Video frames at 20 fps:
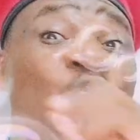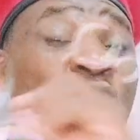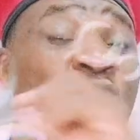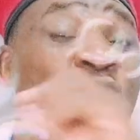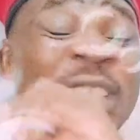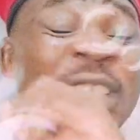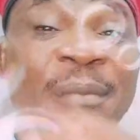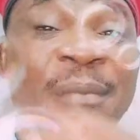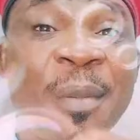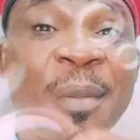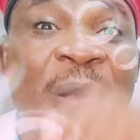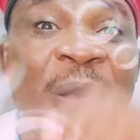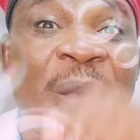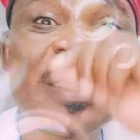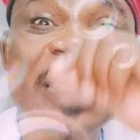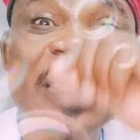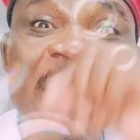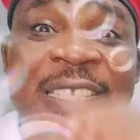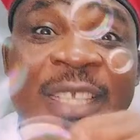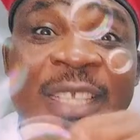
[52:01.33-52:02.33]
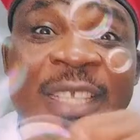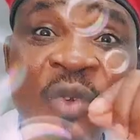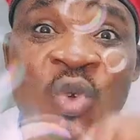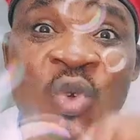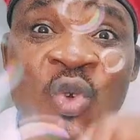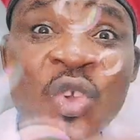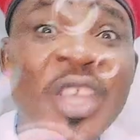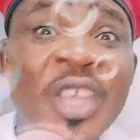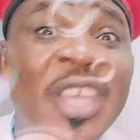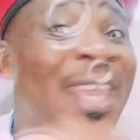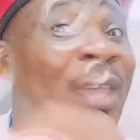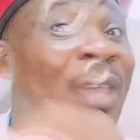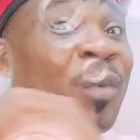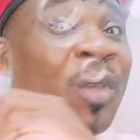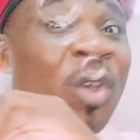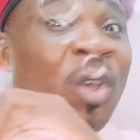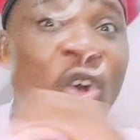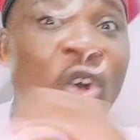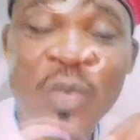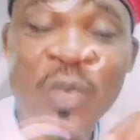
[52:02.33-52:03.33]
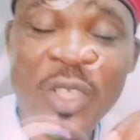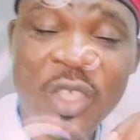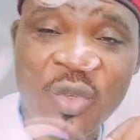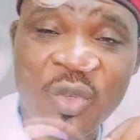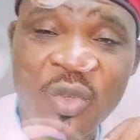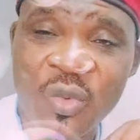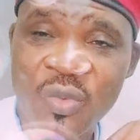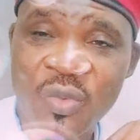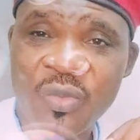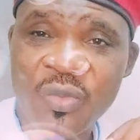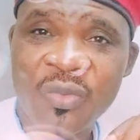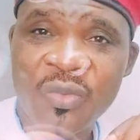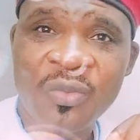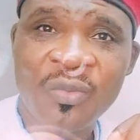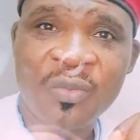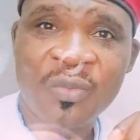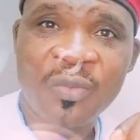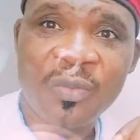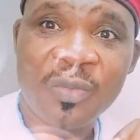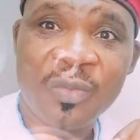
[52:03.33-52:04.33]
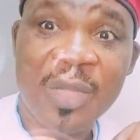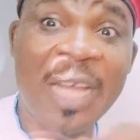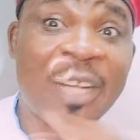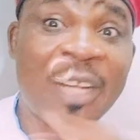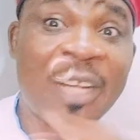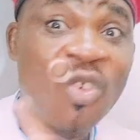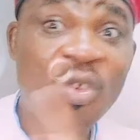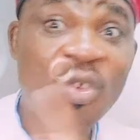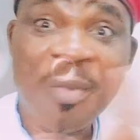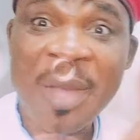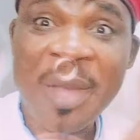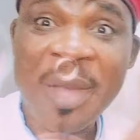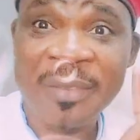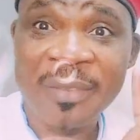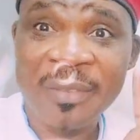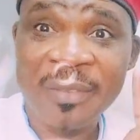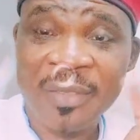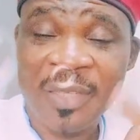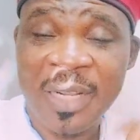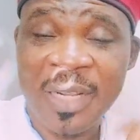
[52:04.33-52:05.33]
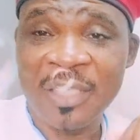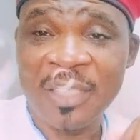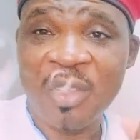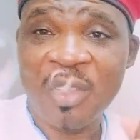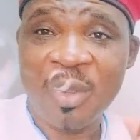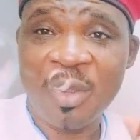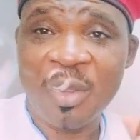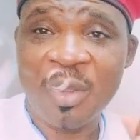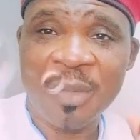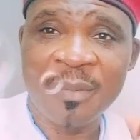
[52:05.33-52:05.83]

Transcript: Okike Abiama says he will do, he will always do. And no man can stop him.